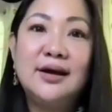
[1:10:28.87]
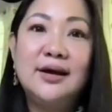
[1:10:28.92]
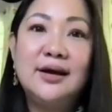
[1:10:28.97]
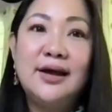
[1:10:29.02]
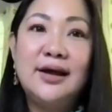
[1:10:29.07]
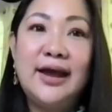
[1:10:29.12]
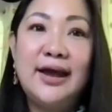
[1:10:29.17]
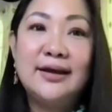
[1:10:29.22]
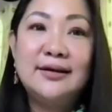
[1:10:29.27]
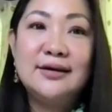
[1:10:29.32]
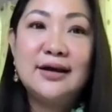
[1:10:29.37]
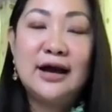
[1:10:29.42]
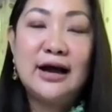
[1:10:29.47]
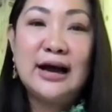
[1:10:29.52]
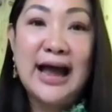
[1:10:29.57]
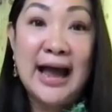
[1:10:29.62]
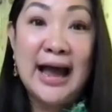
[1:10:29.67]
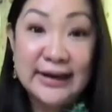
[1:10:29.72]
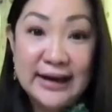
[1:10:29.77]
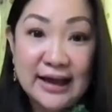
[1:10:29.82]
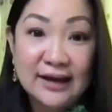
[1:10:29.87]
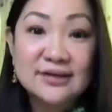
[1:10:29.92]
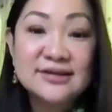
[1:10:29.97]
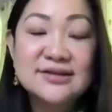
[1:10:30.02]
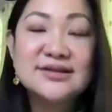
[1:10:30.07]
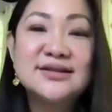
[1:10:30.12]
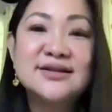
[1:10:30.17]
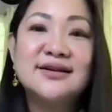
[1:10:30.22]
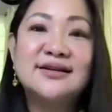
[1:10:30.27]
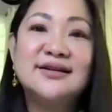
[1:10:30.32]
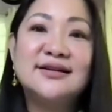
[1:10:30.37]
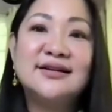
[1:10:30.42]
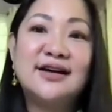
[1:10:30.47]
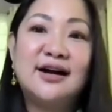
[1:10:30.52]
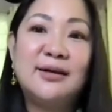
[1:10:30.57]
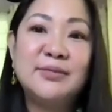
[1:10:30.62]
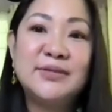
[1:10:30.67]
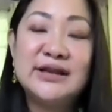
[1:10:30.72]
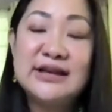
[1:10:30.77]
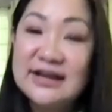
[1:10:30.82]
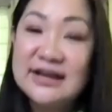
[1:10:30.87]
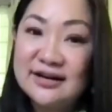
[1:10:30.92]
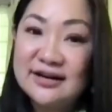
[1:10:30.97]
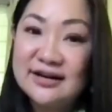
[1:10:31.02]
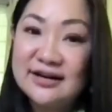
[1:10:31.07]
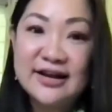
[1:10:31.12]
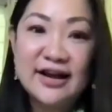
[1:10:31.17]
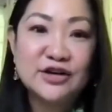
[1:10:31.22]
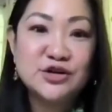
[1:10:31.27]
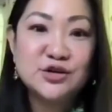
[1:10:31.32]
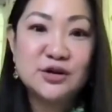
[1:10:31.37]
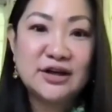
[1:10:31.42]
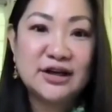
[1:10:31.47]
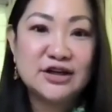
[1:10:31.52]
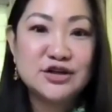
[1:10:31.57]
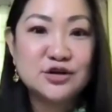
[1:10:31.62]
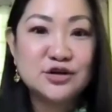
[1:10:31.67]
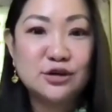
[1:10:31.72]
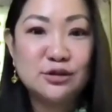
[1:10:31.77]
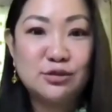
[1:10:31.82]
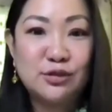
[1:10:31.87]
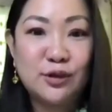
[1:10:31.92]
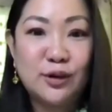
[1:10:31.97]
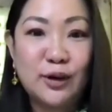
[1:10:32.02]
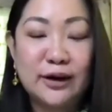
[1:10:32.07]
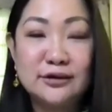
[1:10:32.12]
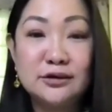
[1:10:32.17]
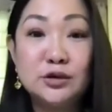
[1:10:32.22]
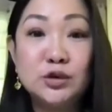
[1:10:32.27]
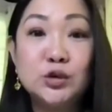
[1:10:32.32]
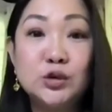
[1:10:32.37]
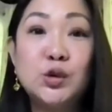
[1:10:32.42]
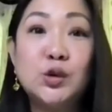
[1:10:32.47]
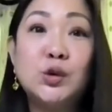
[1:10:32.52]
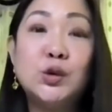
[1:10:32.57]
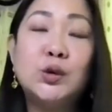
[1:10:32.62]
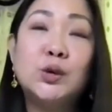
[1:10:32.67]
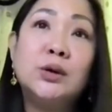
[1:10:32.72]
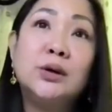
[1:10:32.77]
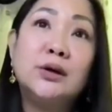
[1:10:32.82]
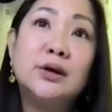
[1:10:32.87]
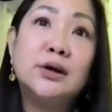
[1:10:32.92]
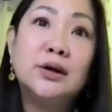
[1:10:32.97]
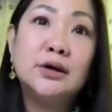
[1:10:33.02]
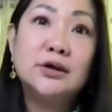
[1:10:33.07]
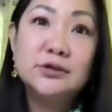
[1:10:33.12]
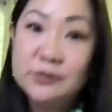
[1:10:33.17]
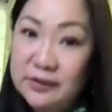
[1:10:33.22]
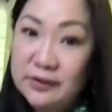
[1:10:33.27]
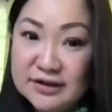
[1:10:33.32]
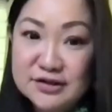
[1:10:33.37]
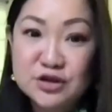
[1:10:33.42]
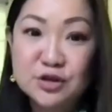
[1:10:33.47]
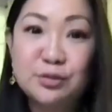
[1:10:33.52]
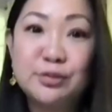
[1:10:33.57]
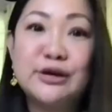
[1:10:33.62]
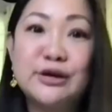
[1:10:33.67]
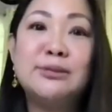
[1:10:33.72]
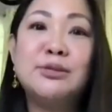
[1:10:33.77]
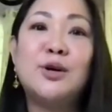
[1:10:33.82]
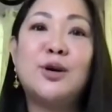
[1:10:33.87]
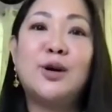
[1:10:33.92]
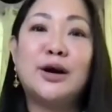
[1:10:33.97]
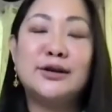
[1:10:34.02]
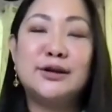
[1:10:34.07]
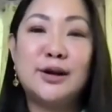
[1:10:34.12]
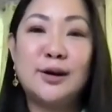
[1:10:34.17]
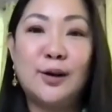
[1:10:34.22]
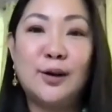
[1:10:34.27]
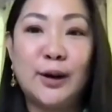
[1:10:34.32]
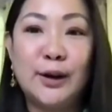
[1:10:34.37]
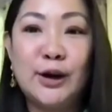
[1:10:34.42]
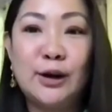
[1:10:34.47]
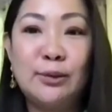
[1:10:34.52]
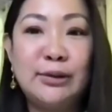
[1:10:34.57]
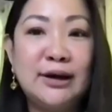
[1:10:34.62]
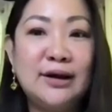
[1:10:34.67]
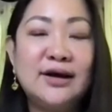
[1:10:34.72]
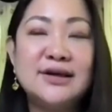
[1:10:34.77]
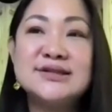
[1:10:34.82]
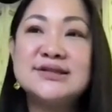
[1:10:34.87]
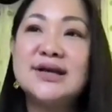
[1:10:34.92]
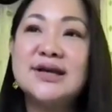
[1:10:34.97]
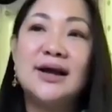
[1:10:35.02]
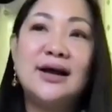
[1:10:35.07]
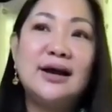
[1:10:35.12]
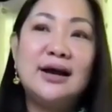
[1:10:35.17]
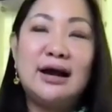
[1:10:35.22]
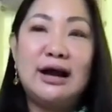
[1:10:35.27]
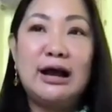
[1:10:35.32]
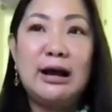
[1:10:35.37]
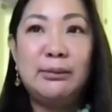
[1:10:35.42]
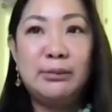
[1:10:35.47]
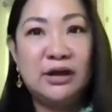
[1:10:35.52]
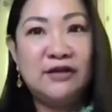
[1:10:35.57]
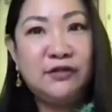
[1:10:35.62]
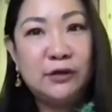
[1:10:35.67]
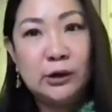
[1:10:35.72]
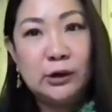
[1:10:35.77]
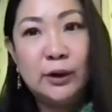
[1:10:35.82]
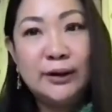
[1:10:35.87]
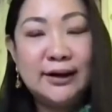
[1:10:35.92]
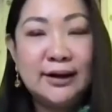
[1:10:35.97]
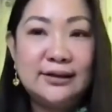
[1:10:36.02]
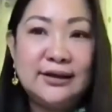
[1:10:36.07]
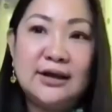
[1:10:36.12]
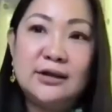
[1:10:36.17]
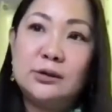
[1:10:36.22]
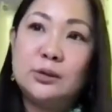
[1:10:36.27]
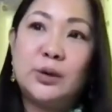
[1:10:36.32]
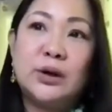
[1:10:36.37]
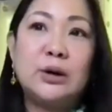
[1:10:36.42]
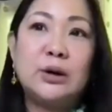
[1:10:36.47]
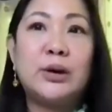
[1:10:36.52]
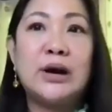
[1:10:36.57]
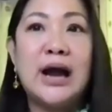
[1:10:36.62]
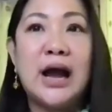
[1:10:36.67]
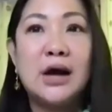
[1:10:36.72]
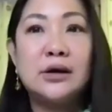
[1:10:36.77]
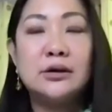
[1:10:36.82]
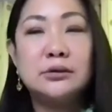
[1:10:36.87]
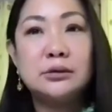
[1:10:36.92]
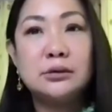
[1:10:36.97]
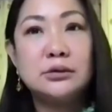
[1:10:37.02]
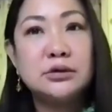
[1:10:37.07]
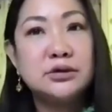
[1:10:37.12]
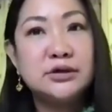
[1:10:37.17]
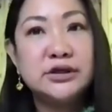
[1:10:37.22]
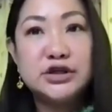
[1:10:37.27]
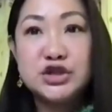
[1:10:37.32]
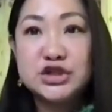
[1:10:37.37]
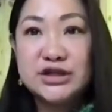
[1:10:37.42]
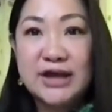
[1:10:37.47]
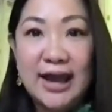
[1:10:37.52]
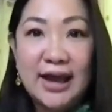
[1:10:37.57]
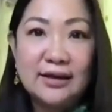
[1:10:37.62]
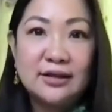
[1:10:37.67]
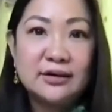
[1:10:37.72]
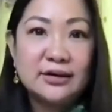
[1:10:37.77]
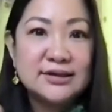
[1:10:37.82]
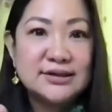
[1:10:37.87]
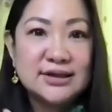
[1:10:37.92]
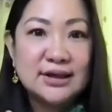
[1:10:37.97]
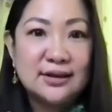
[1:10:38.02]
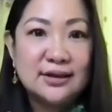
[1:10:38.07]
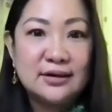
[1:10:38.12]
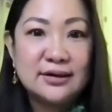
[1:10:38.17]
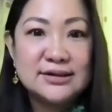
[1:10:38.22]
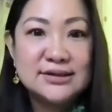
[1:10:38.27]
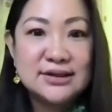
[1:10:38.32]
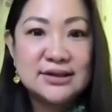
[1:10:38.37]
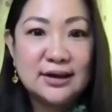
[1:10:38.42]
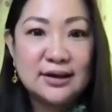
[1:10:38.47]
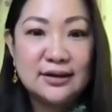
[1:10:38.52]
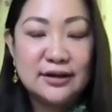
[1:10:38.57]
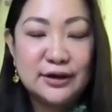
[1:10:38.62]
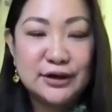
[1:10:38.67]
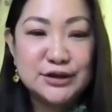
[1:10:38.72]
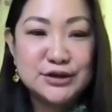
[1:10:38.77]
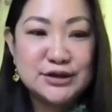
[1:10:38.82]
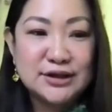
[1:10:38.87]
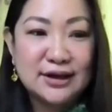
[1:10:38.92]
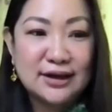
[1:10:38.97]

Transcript: and annex the Legal Education Board to the Supreme Court, Your Honor, because if you look at it, we're out the CHED. We're